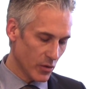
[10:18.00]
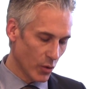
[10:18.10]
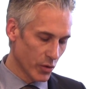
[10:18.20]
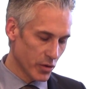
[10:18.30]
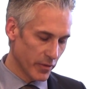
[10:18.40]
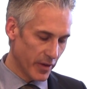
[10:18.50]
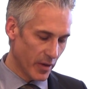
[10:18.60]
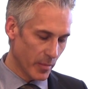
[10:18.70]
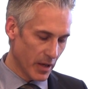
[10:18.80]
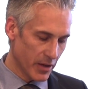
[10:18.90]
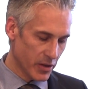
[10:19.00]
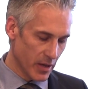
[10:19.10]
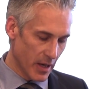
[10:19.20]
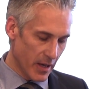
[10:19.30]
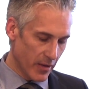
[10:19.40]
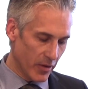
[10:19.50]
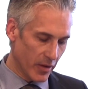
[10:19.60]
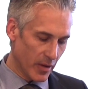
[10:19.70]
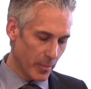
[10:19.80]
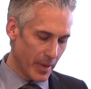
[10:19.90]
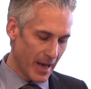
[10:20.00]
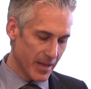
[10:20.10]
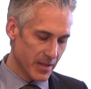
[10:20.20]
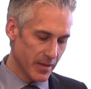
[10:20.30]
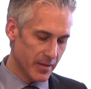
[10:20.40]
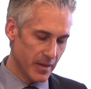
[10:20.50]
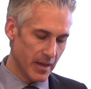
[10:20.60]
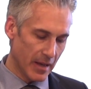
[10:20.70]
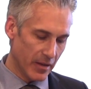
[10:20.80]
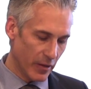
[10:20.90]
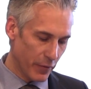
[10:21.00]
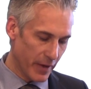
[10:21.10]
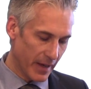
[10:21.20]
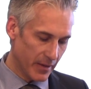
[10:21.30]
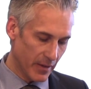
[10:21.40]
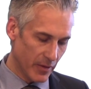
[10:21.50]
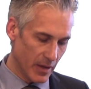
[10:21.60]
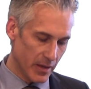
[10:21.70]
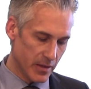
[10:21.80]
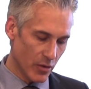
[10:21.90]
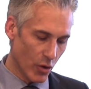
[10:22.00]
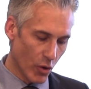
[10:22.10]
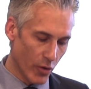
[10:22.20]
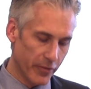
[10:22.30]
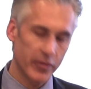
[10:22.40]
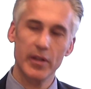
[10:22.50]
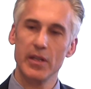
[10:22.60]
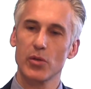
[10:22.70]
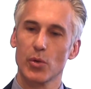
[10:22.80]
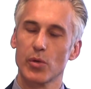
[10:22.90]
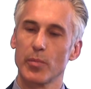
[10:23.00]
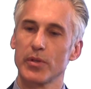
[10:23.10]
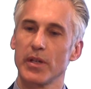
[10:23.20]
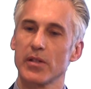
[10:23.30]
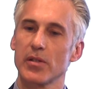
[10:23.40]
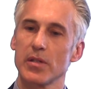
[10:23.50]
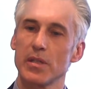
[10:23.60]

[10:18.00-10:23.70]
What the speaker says: also very much the capacity and the effectiveness of the social protection